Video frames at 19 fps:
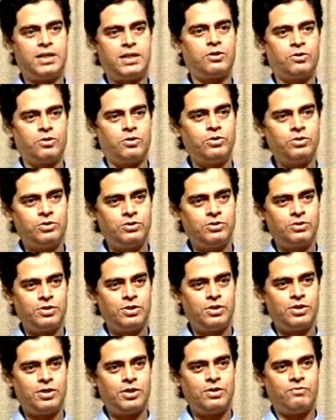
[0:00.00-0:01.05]
growth
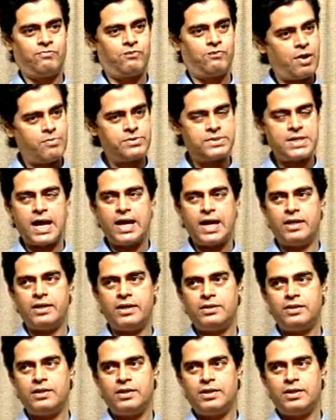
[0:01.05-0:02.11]
from silane,
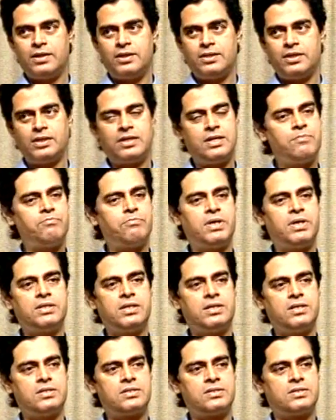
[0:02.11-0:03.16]
the temperature
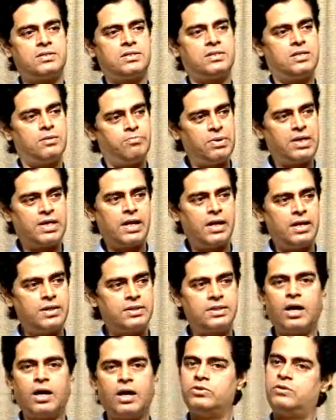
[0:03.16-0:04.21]
is typically
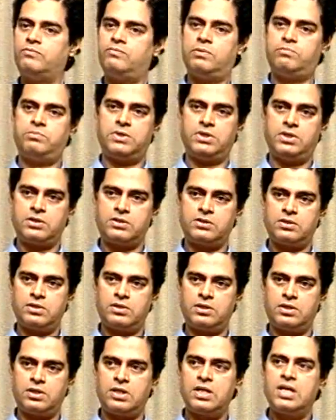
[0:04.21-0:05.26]
1050 degrees
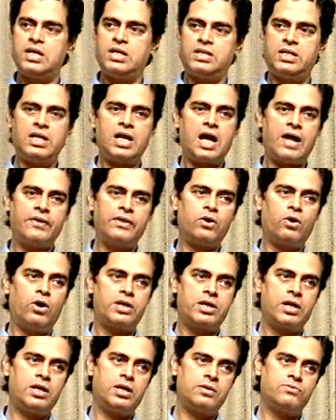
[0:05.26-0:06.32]
centigrade. There are other
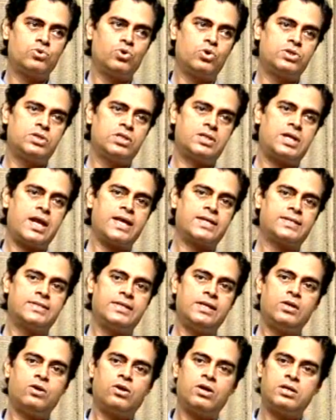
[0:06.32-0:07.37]
alternative sources like
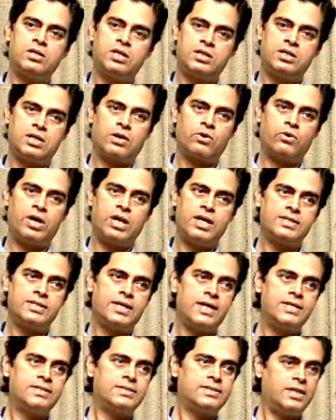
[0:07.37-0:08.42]
silicon tetrachloride,
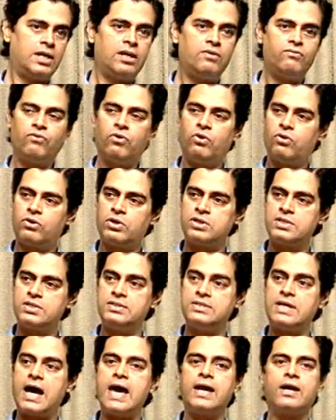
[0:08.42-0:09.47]
SiCl4,
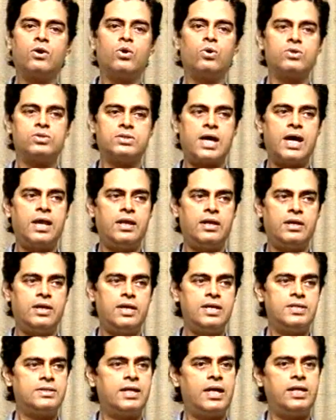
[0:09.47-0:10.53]
dichlorosilane,
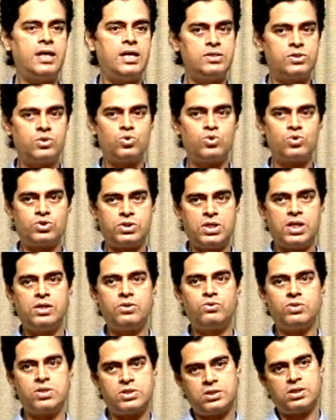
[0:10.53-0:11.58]
SiH2Cl2,
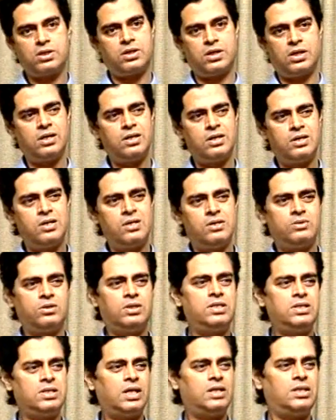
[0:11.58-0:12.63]
etc. So these
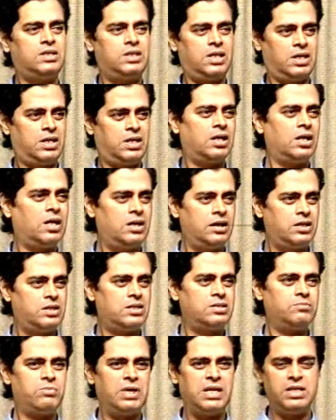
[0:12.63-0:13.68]
are the technical details.
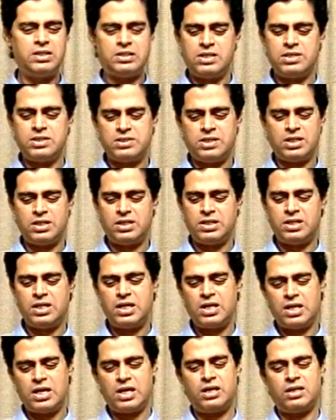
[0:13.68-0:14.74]
Many things are there,
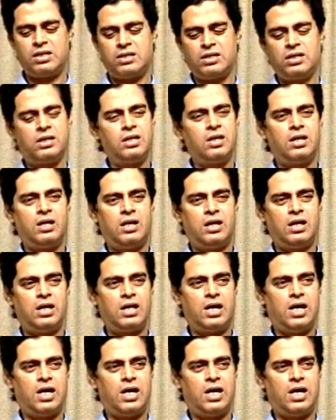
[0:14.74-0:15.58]
and I